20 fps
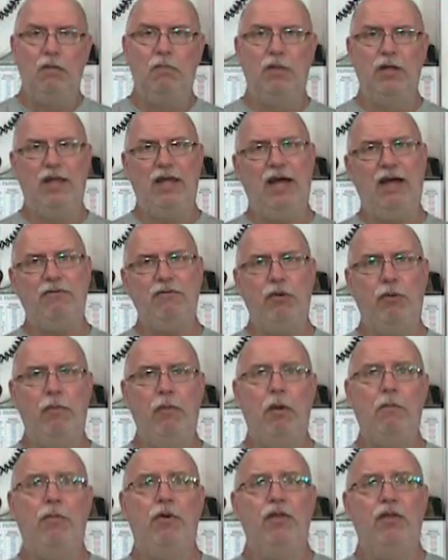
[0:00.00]
But you have to
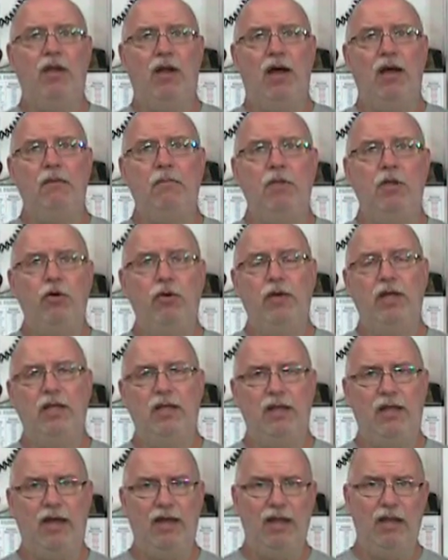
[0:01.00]
remember that I'm
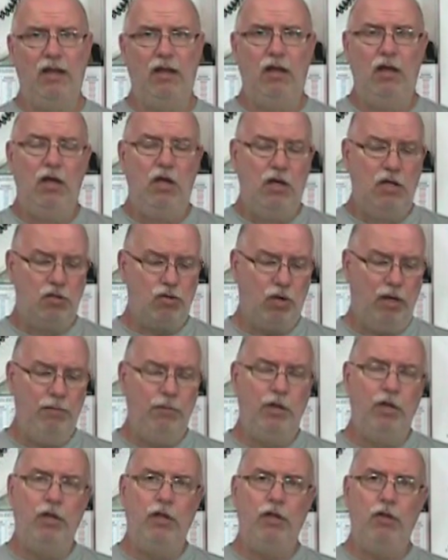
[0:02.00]
doing 10. So
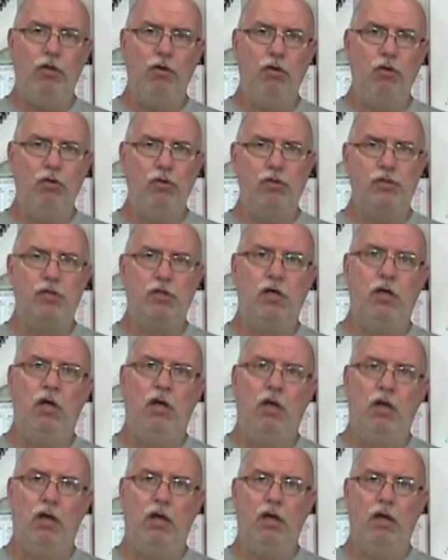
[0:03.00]
I'm going to use
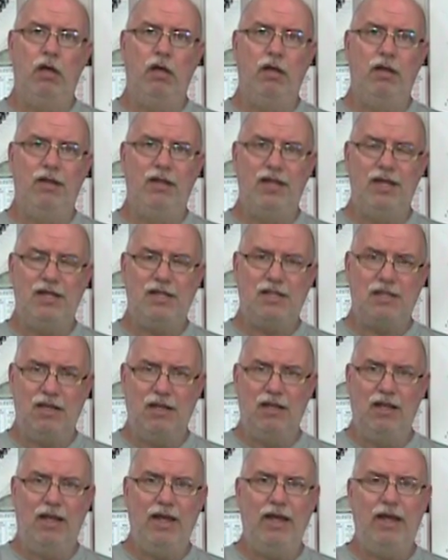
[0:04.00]
uh,
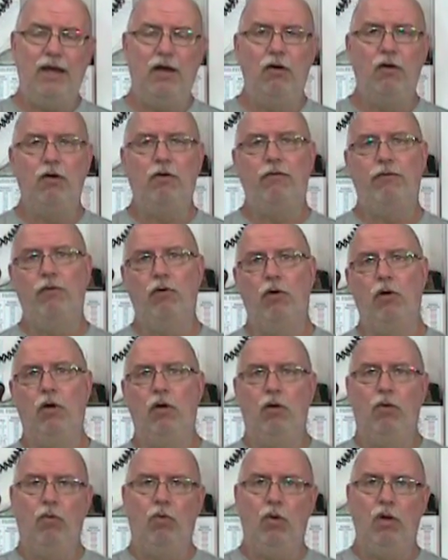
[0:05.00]
this layout
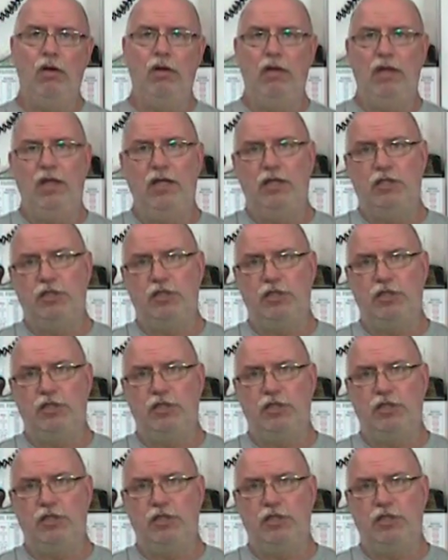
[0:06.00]
for one each